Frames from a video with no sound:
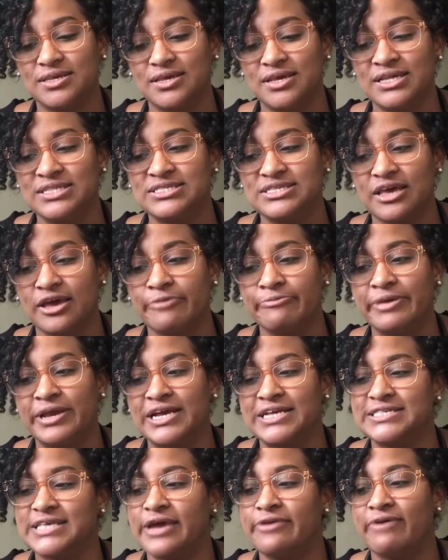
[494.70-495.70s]
it's good
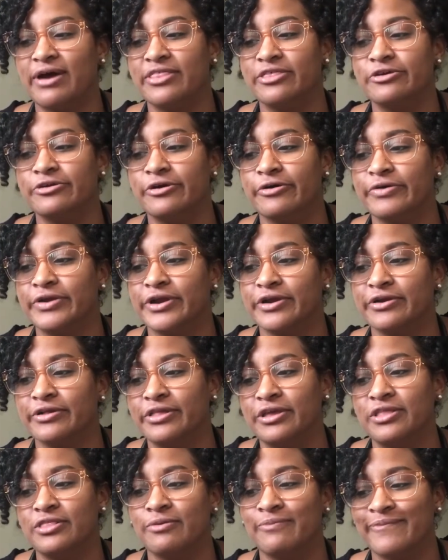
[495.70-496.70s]
because I'd rather go in
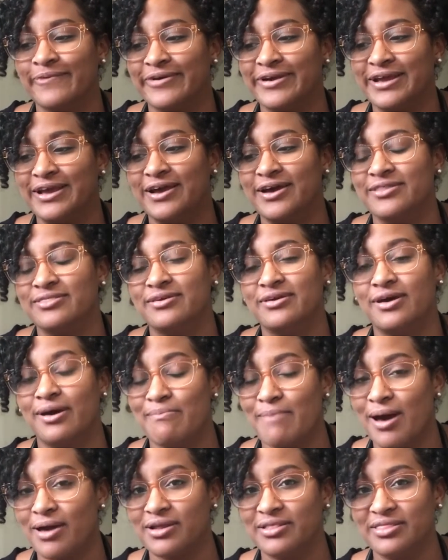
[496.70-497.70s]
early in the morning and then
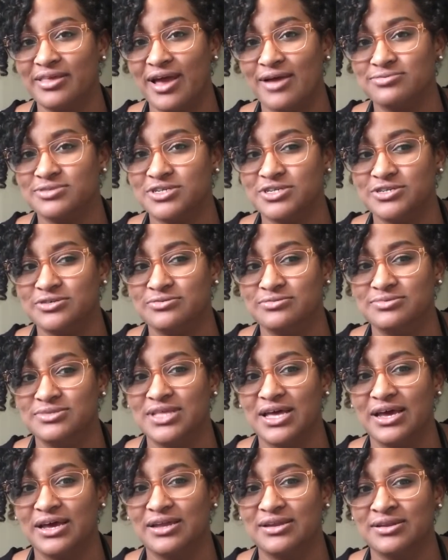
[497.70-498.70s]
come out in the afternoon
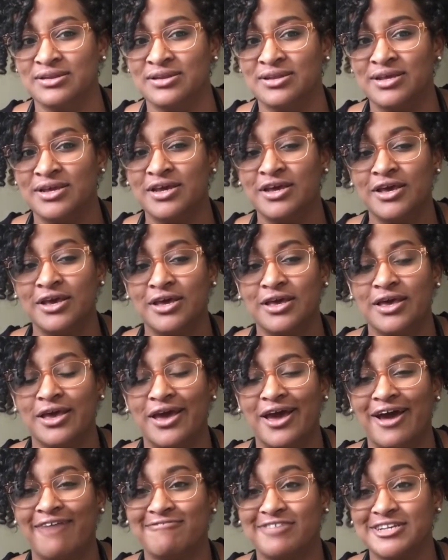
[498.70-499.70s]
than
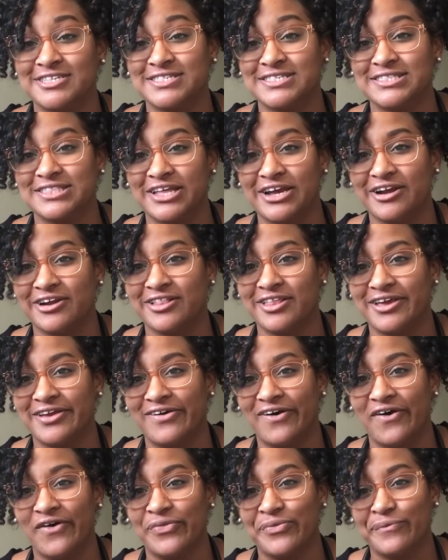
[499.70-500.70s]
have to sit there like
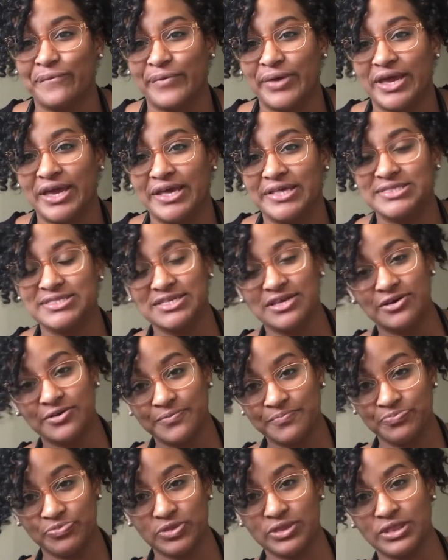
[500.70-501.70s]
all the way till
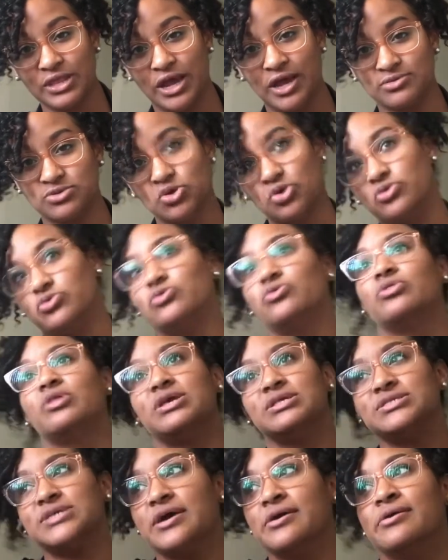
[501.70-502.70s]
I have to go through the
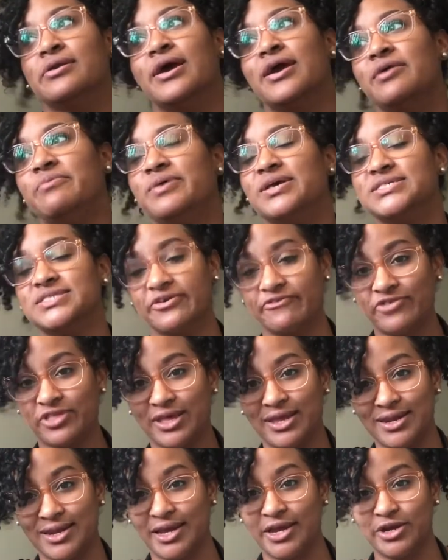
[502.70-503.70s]
entire night, because I feel
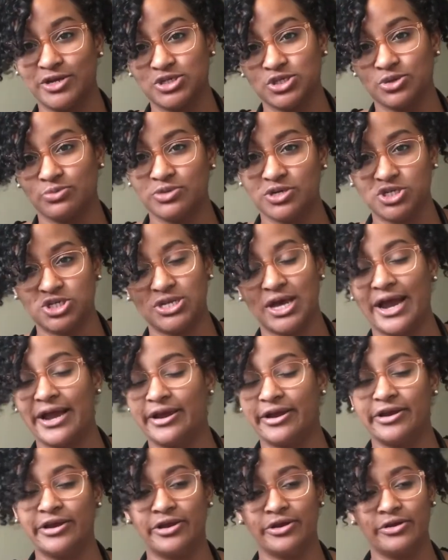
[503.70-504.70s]
at night you're so much
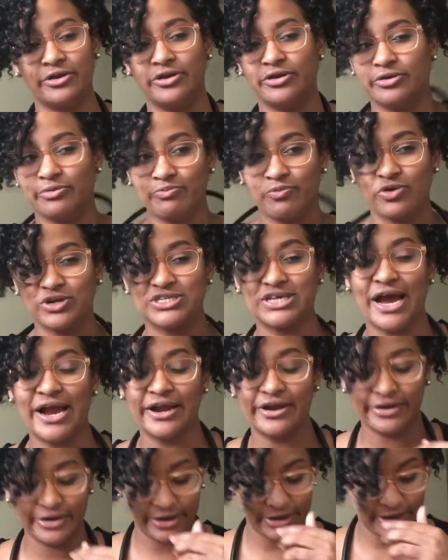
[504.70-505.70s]
tired. You're more tired,